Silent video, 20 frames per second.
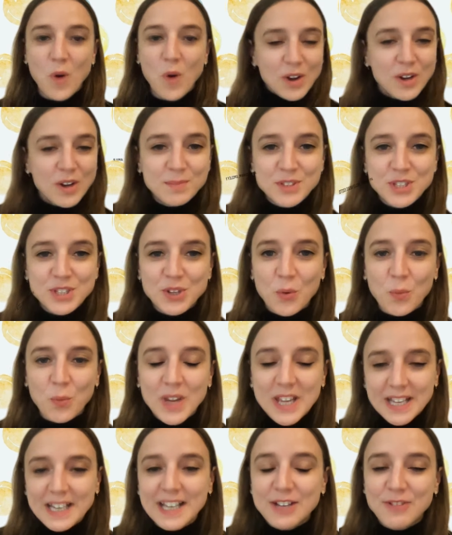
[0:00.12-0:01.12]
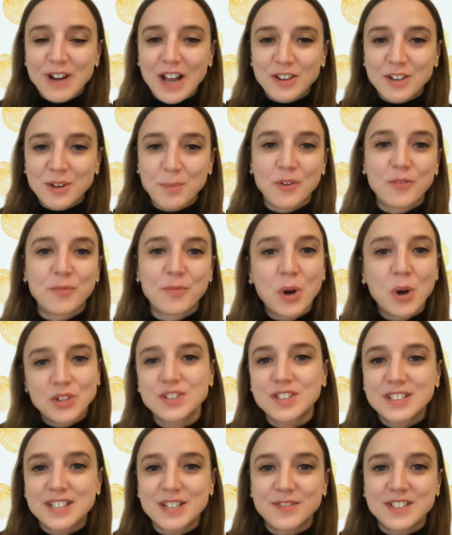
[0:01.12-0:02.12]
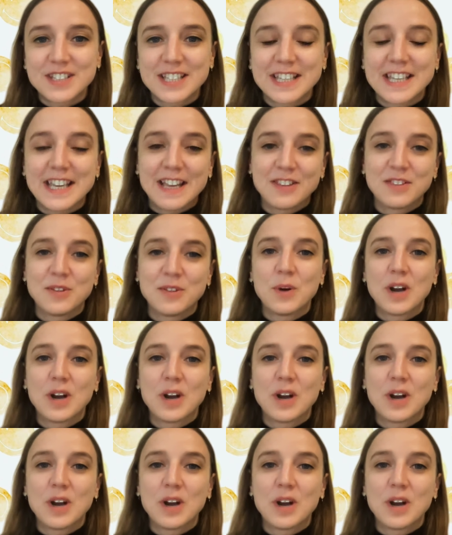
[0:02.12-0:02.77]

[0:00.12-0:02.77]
welcome to your weekly roundup of positivity in the